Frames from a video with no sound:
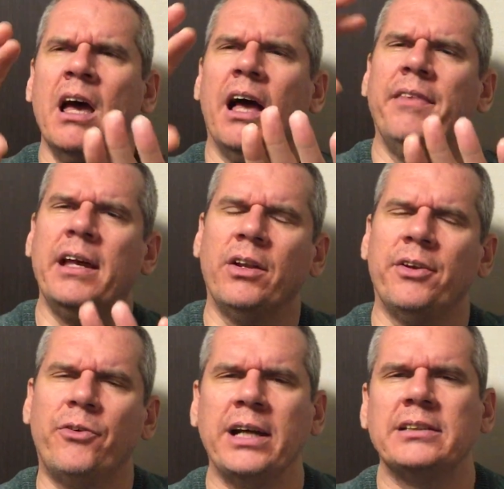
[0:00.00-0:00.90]
and then on
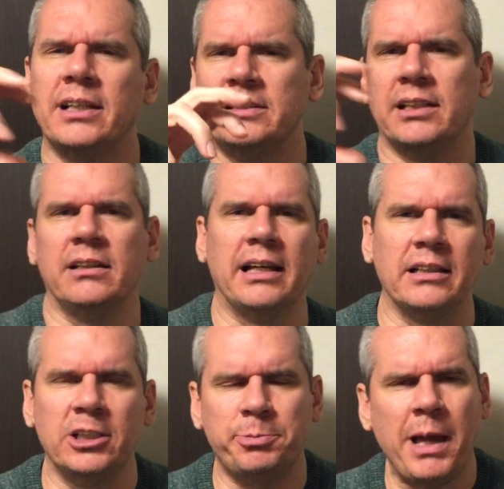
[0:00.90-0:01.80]
the right side said
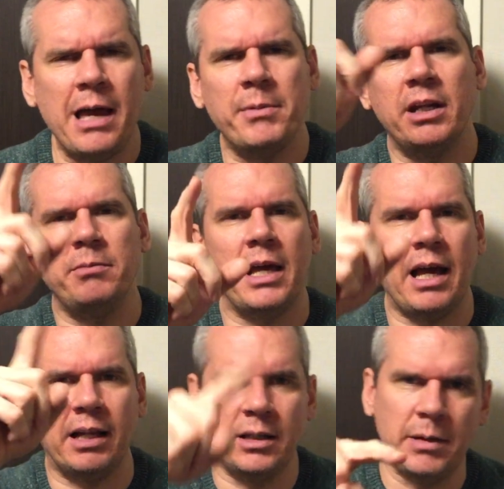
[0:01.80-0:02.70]
likely spam, and then it
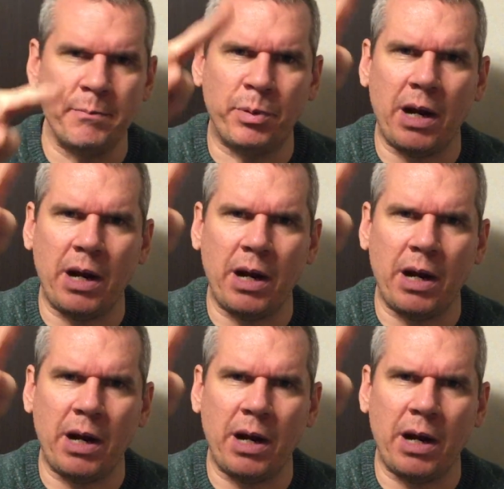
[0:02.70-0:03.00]
had in